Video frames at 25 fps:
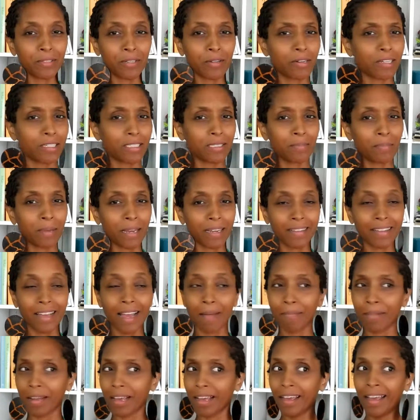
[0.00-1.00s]
Don't expect
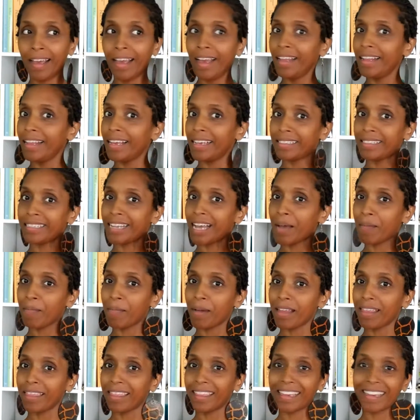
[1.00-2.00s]
that. That's
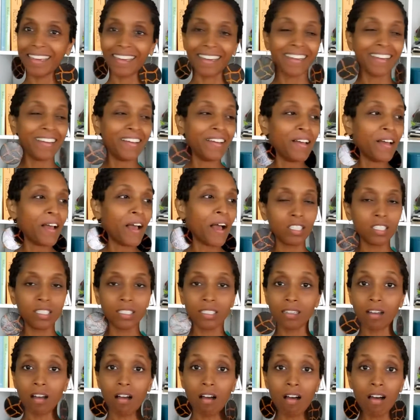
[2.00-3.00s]
not my thing.
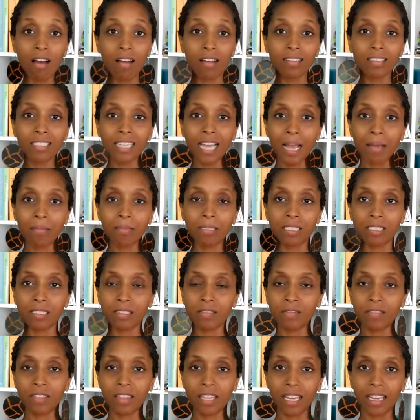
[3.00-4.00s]
Just all types
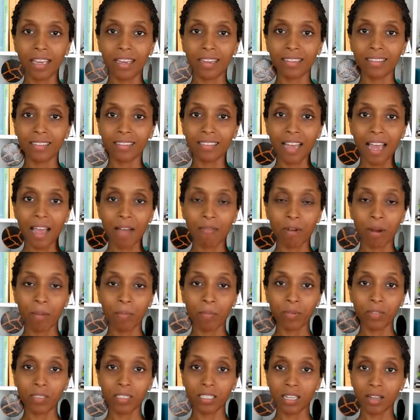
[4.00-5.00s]
of things that
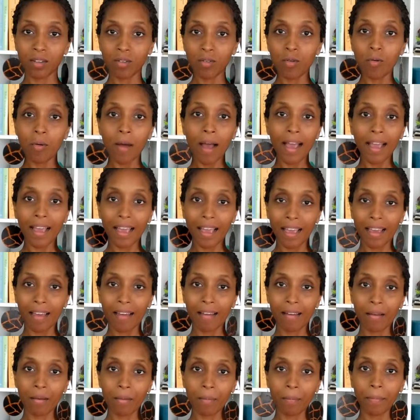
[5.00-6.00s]
represent who I
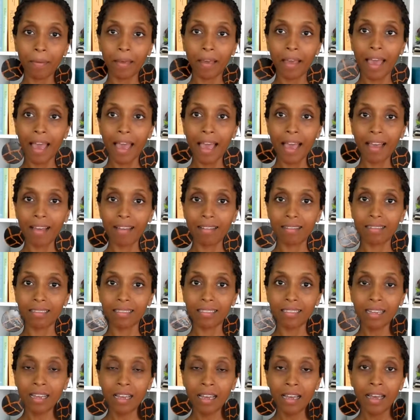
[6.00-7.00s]
am
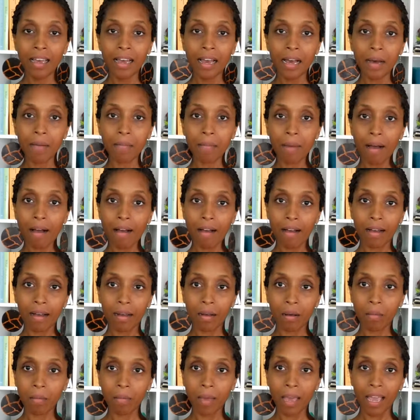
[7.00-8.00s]
as a
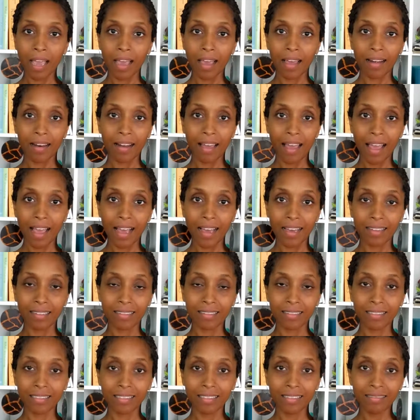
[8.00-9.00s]
mom and
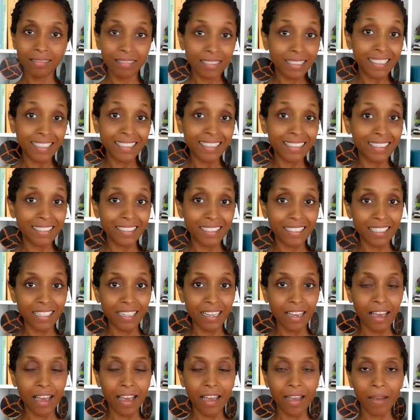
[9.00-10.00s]
as Sister
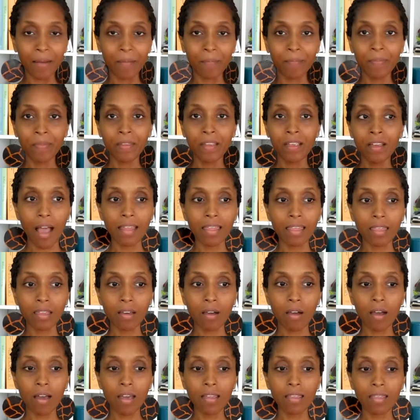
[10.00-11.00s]
CK. I
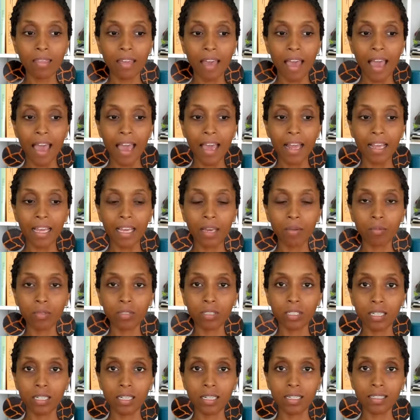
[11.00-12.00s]
thought that it
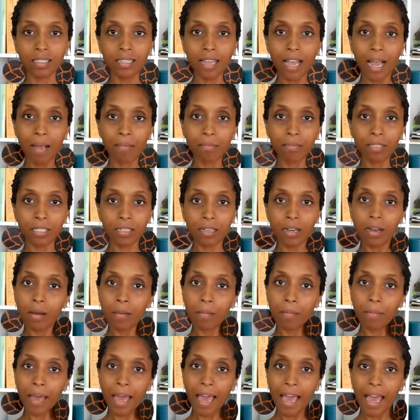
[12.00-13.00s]
good time to
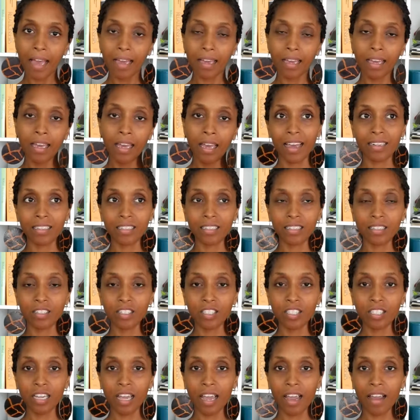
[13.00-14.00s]
come back and
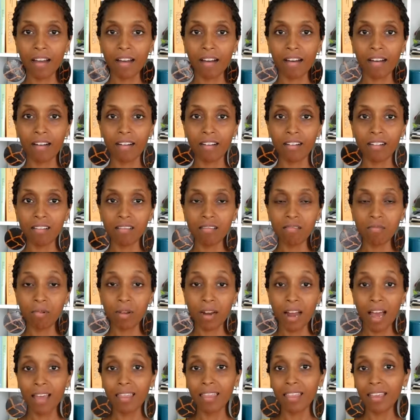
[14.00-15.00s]
share
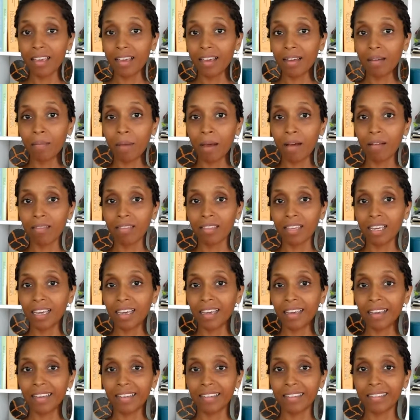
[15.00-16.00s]
what I think about
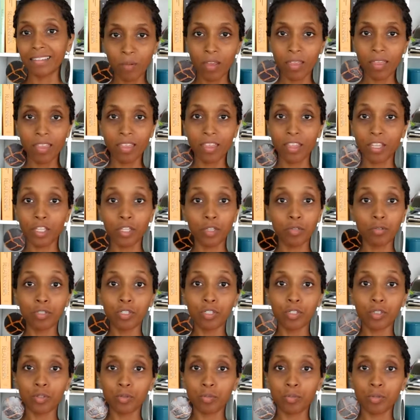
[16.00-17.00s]
things with the
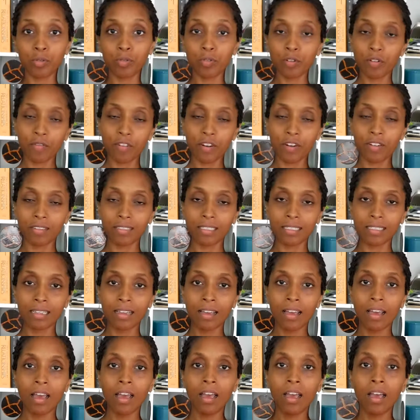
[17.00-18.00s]
YouTube universe.
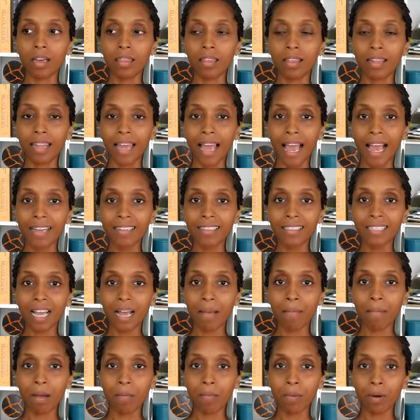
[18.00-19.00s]
The last
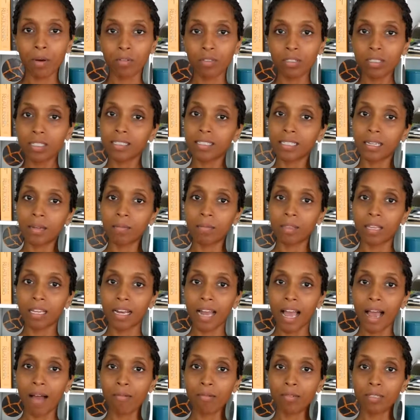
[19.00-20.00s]
time I posted something,
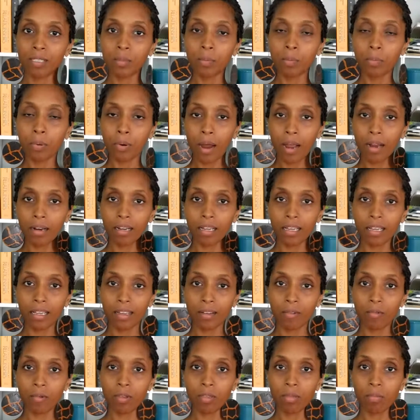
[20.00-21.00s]
I was pregnant
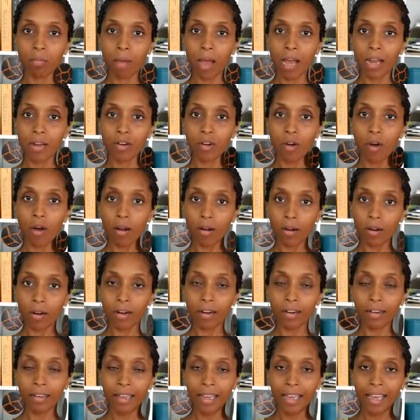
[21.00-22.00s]
with my
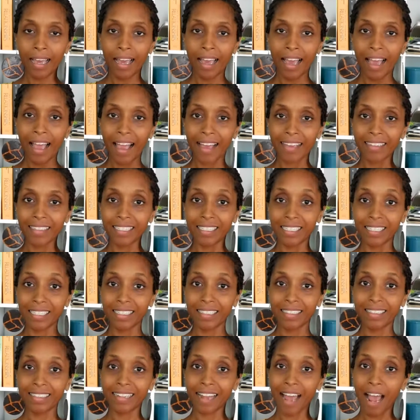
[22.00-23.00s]
daughter, and
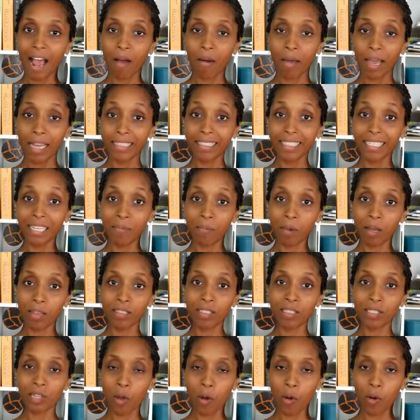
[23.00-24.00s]
she's now 18
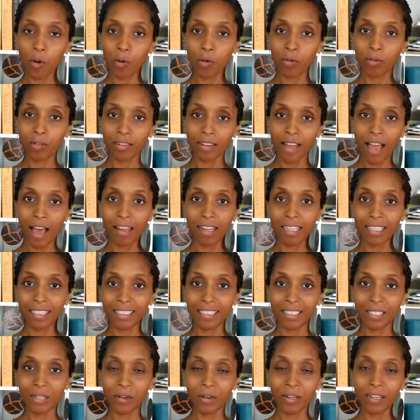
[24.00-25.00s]
months old. I'll
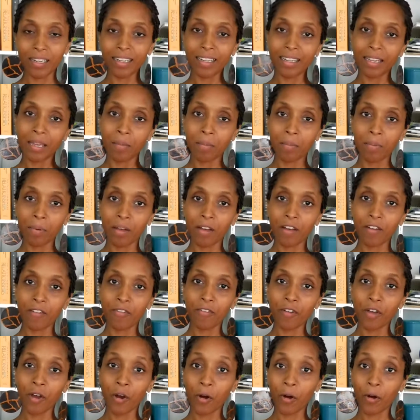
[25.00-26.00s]
insert a clip of
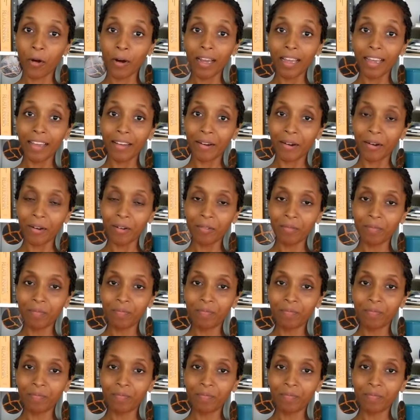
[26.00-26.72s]
her here.